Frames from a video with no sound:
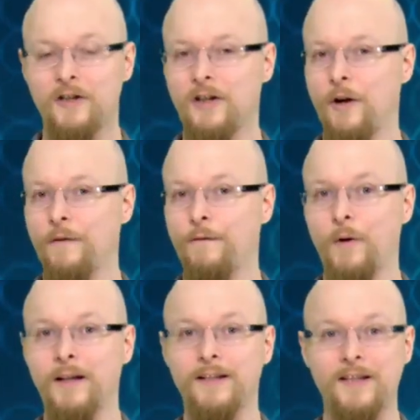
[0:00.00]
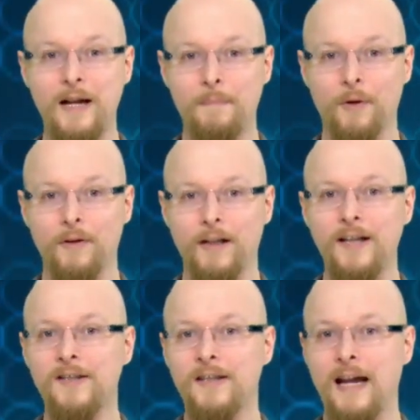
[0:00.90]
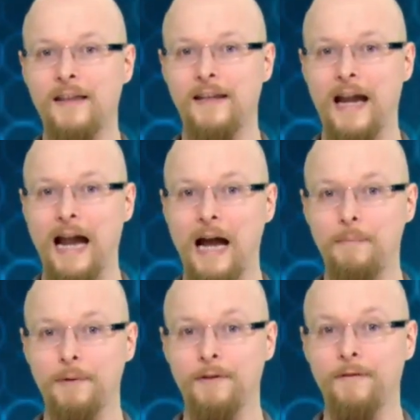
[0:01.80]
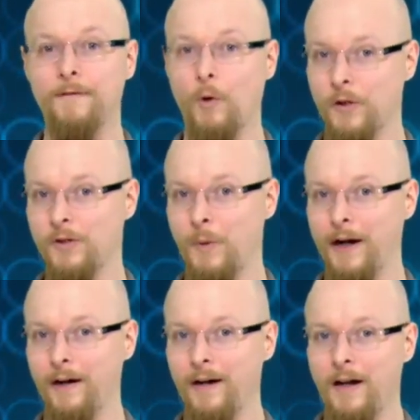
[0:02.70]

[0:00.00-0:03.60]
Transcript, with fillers: So, for an example, let's take the app Foursquare.